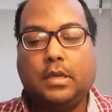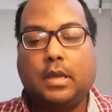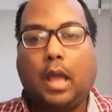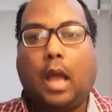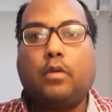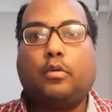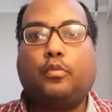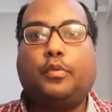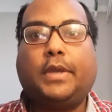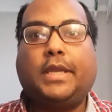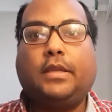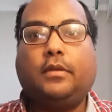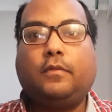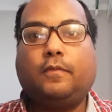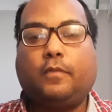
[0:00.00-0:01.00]
I will
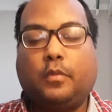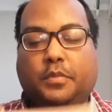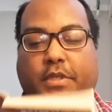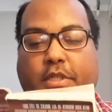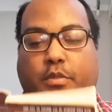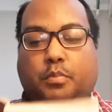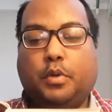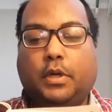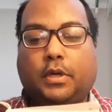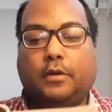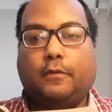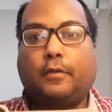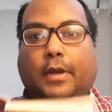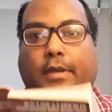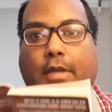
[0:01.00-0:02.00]
read from this book
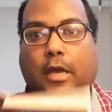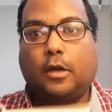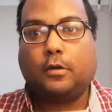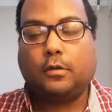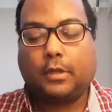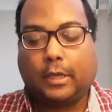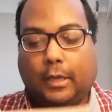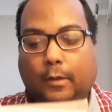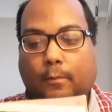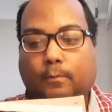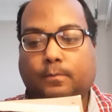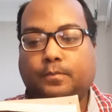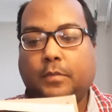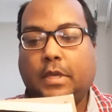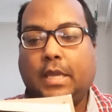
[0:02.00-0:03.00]
right now. Okay.
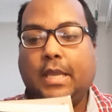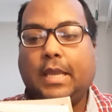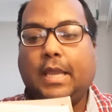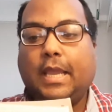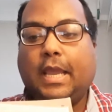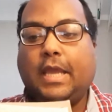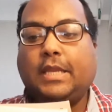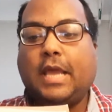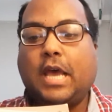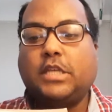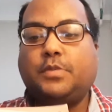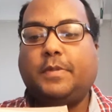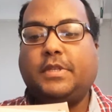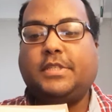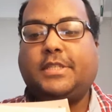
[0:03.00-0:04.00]
It has
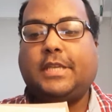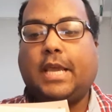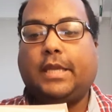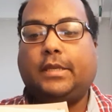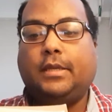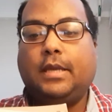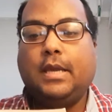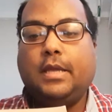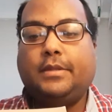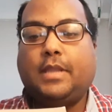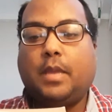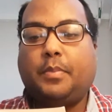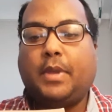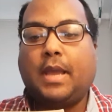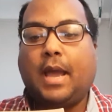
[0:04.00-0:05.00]
been said
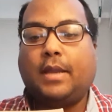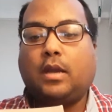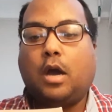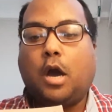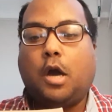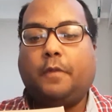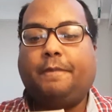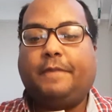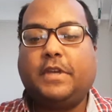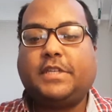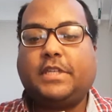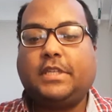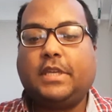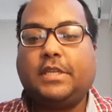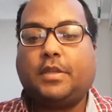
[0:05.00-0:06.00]
that behind all
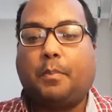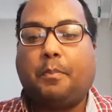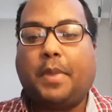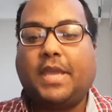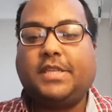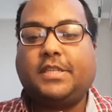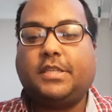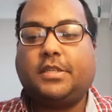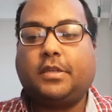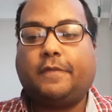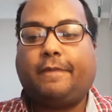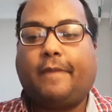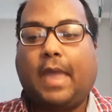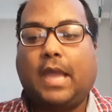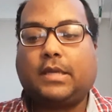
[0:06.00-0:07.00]
fiction is a basis of
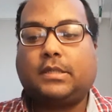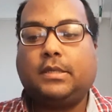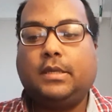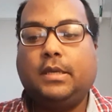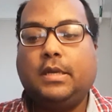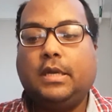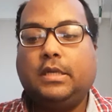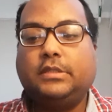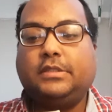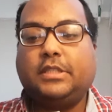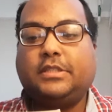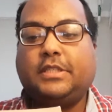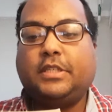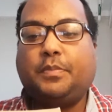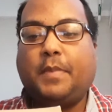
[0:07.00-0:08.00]
fact.
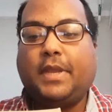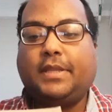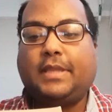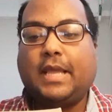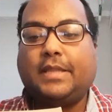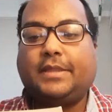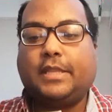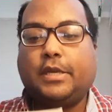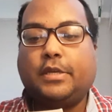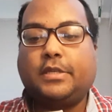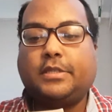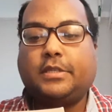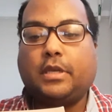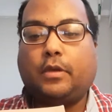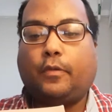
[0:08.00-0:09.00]
Does this mean that there
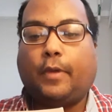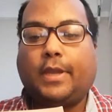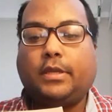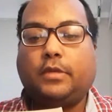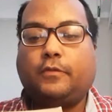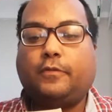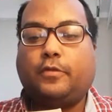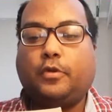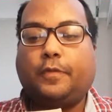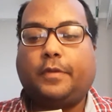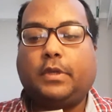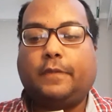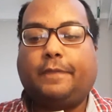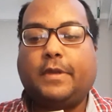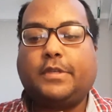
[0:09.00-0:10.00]
is a grain of truth in
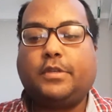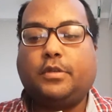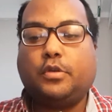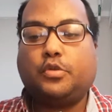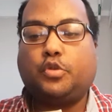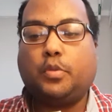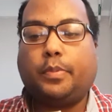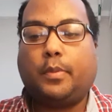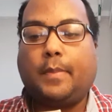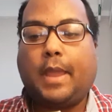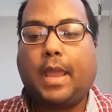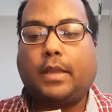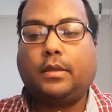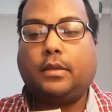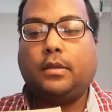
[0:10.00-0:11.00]
a fictional
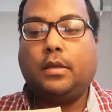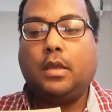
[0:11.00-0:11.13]
Superman?